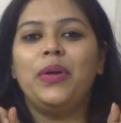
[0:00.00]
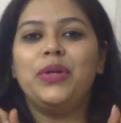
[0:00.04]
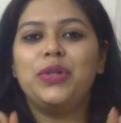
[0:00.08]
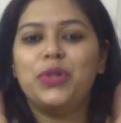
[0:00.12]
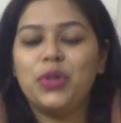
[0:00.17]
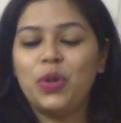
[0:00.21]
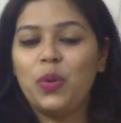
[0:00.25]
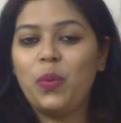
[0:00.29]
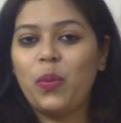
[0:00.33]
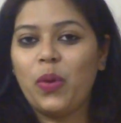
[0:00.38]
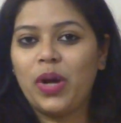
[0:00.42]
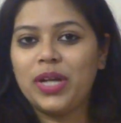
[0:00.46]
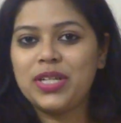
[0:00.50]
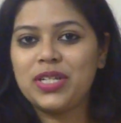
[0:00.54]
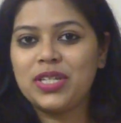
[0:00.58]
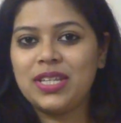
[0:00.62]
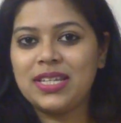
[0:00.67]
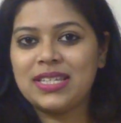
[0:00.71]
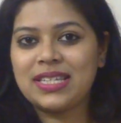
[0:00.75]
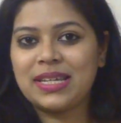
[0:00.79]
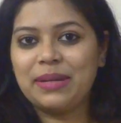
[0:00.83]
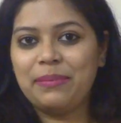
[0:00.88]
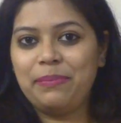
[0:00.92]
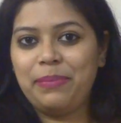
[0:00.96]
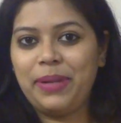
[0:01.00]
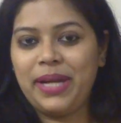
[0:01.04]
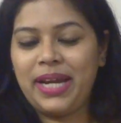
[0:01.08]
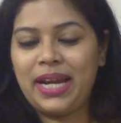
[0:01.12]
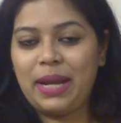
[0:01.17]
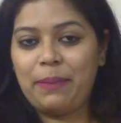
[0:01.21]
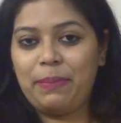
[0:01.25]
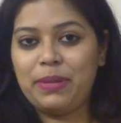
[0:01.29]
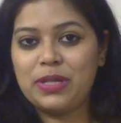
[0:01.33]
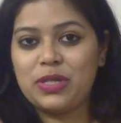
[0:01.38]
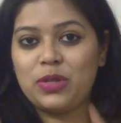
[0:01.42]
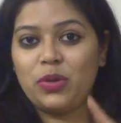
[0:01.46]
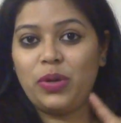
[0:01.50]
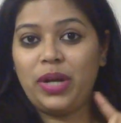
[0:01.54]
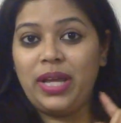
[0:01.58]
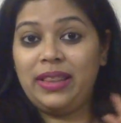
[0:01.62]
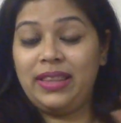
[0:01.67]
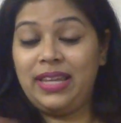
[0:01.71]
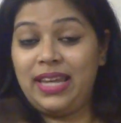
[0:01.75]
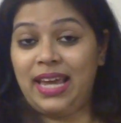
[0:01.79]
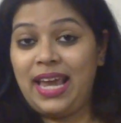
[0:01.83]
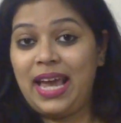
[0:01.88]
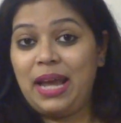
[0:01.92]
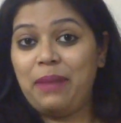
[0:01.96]
Do watch this complete episode
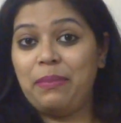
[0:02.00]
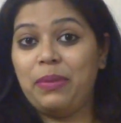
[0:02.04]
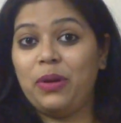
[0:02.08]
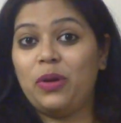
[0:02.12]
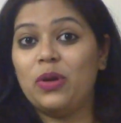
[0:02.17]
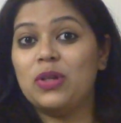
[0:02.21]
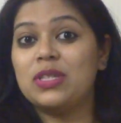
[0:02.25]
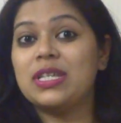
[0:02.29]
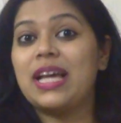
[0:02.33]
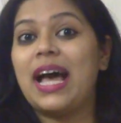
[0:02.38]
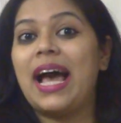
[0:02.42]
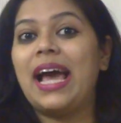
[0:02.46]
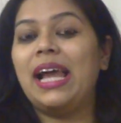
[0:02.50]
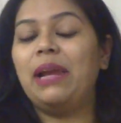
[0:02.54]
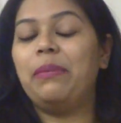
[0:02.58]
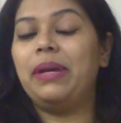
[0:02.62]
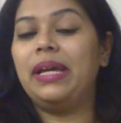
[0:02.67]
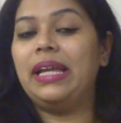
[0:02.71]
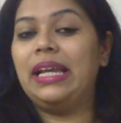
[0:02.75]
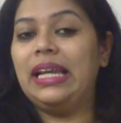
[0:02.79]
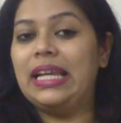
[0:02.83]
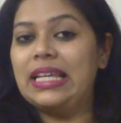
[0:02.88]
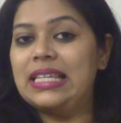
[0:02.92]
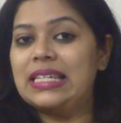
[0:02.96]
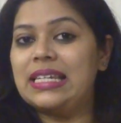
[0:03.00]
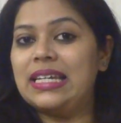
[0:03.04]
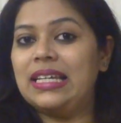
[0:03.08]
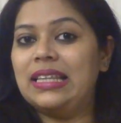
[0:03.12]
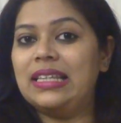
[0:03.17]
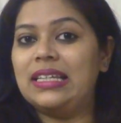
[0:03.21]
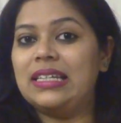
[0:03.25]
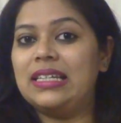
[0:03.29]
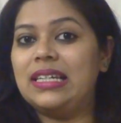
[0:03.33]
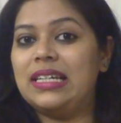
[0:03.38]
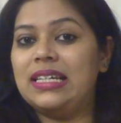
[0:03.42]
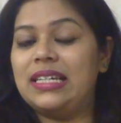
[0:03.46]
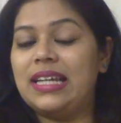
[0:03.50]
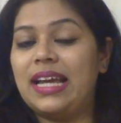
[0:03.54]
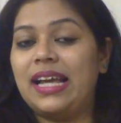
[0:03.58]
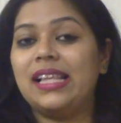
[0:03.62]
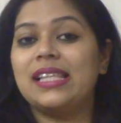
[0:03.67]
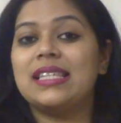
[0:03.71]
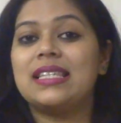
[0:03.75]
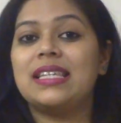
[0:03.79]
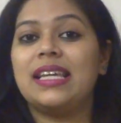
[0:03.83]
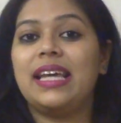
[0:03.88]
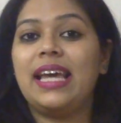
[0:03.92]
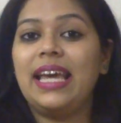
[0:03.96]
in the end, because I'll be enlisting the
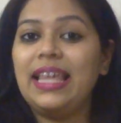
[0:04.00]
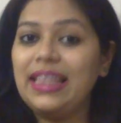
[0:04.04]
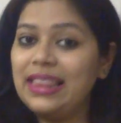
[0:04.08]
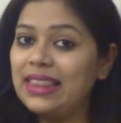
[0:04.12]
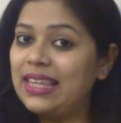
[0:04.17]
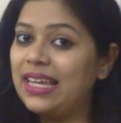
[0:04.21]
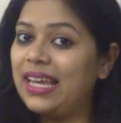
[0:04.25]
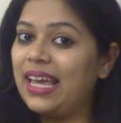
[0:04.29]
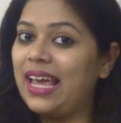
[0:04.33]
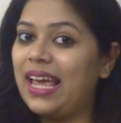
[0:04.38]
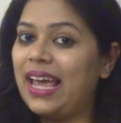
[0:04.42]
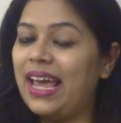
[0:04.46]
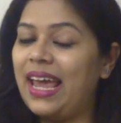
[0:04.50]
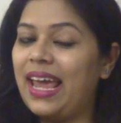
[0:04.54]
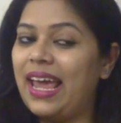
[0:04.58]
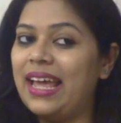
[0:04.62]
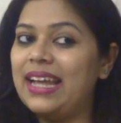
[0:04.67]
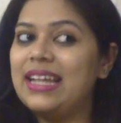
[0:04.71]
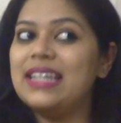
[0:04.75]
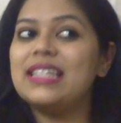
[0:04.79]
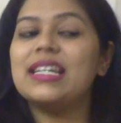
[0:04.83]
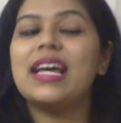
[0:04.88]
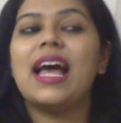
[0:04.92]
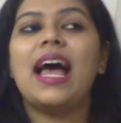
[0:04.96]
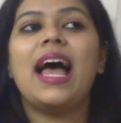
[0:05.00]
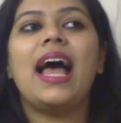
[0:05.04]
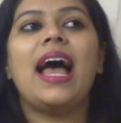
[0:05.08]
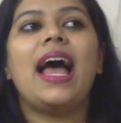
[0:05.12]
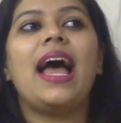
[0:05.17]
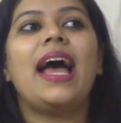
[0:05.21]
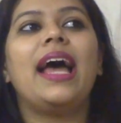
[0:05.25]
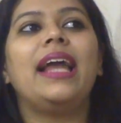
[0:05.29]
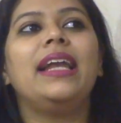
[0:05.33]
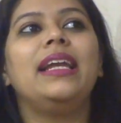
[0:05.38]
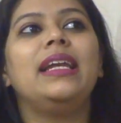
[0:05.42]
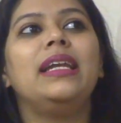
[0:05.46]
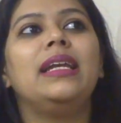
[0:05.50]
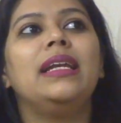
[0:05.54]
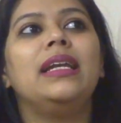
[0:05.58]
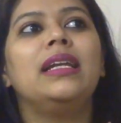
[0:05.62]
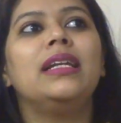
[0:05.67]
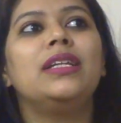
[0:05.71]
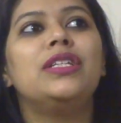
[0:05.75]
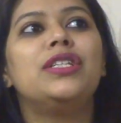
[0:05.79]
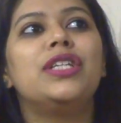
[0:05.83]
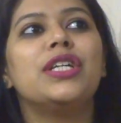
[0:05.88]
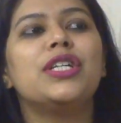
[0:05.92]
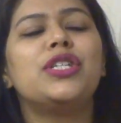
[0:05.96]
details in the end,
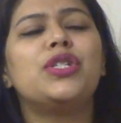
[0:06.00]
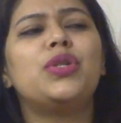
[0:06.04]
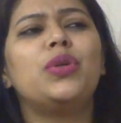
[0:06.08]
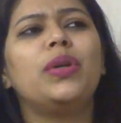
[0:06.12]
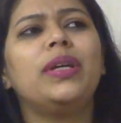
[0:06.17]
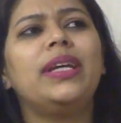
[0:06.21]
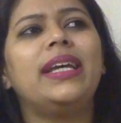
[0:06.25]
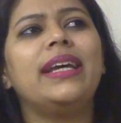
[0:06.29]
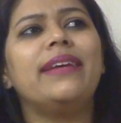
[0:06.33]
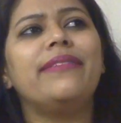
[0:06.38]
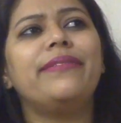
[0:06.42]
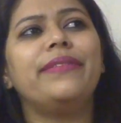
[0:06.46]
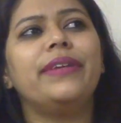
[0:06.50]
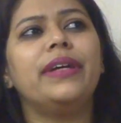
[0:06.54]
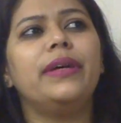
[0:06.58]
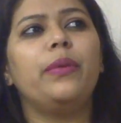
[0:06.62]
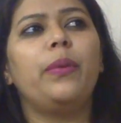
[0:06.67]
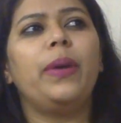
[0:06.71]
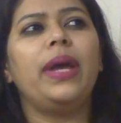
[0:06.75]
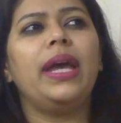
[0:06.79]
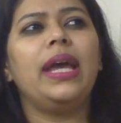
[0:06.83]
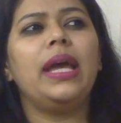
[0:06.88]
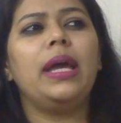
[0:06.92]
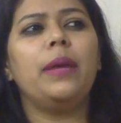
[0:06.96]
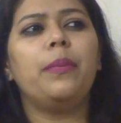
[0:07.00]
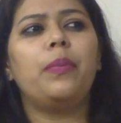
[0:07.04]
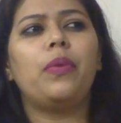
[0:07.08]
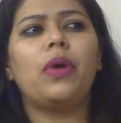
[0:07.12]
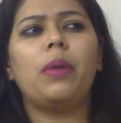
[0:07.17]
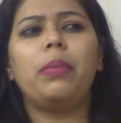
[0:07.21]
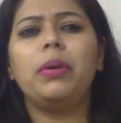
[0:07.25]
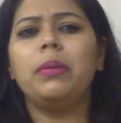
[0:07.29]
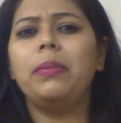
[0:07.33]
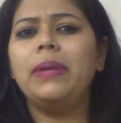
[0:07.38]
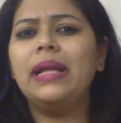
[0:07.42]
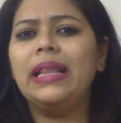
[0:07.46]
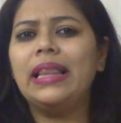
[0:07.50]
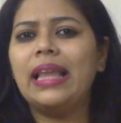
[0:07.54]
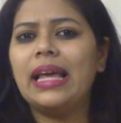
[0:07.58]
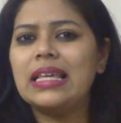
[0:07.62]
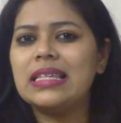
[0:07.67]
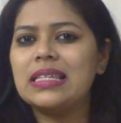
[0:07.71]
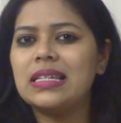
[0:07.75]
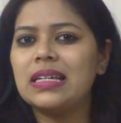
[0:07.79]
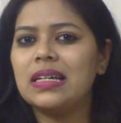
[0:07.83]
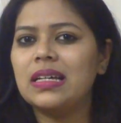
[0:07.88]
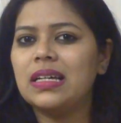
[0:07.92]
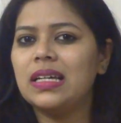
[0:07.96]
and just to give away, probably
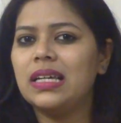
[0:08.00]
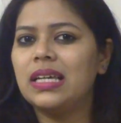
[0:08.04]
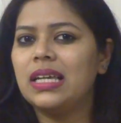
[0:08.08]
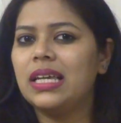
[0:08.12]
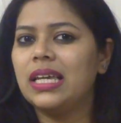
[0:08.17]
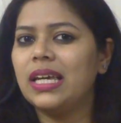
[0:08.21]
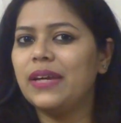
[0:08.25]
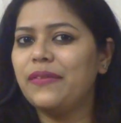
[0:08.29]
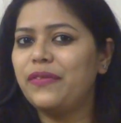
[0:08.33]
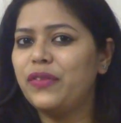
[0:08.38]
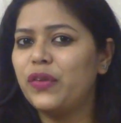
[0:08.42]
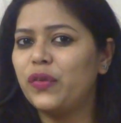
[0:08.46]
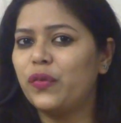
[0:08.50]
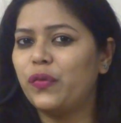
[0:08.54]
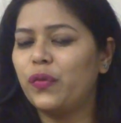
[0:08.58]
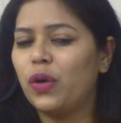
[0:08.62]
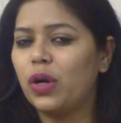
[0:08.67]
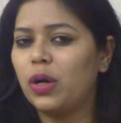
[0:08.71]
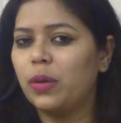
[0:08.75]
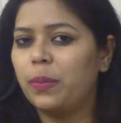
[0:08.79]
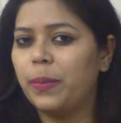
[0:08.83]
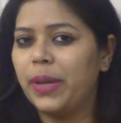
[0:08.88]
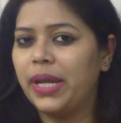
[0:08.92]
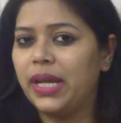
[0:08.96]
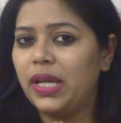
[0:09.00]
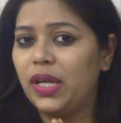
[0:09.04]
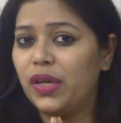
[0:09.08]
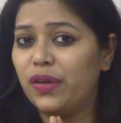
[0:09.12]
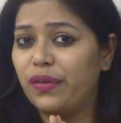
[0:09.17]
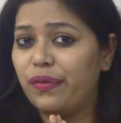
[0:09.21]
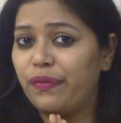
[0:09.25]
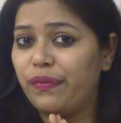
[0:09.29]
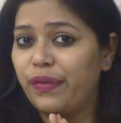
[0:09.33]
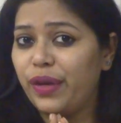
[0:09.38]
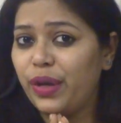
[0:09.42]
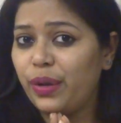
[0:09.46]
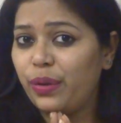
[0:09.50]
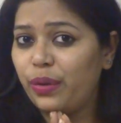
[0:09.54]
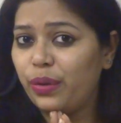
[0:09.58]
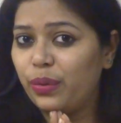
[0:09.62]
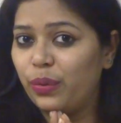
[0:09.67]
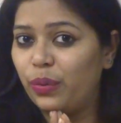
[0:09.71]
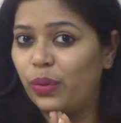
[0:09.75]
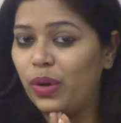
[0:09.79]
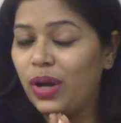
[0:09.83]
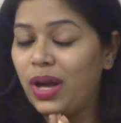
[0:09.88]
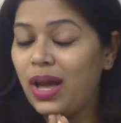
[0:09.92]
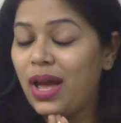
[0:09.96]
there's a gift for many of
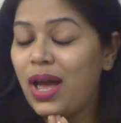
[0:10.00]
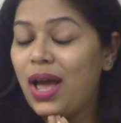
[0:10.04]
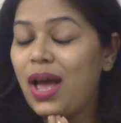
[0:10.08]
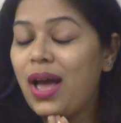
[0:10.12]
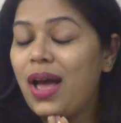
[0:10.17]
you.